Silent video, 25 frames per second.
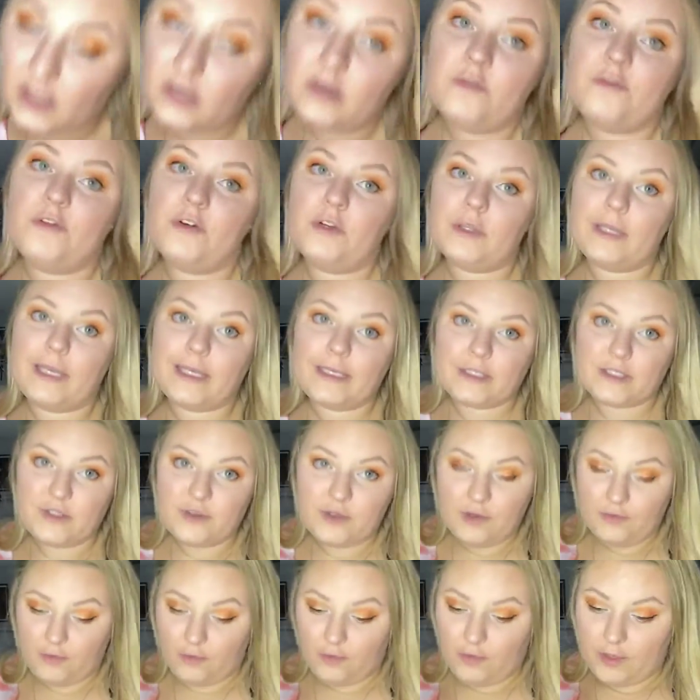For like two
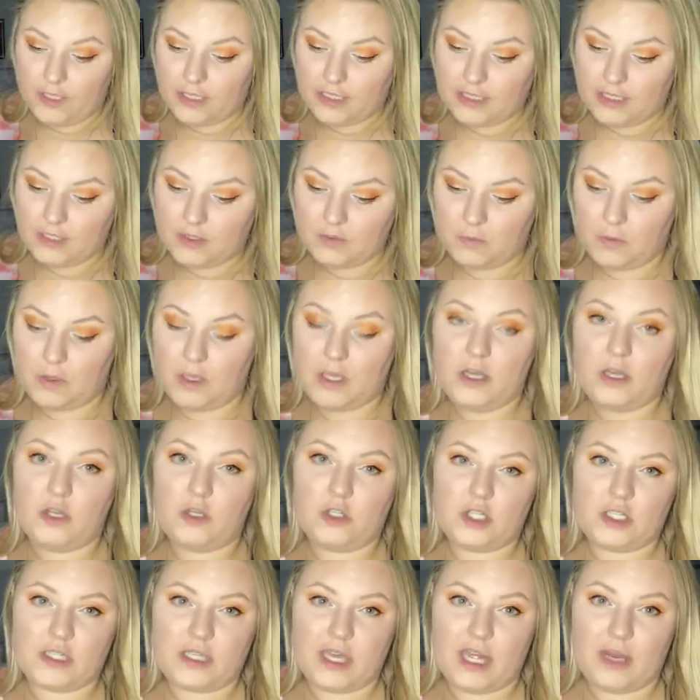different reasons. One, it'll
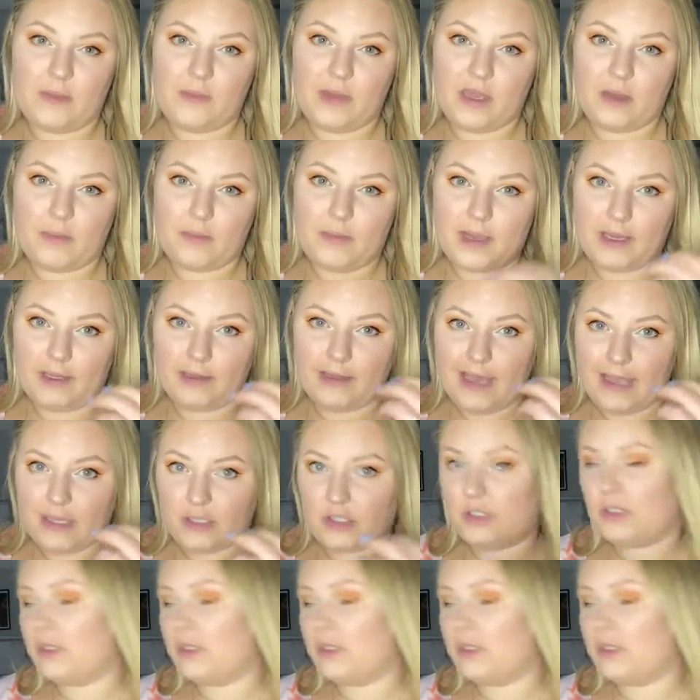just kind of make my lashes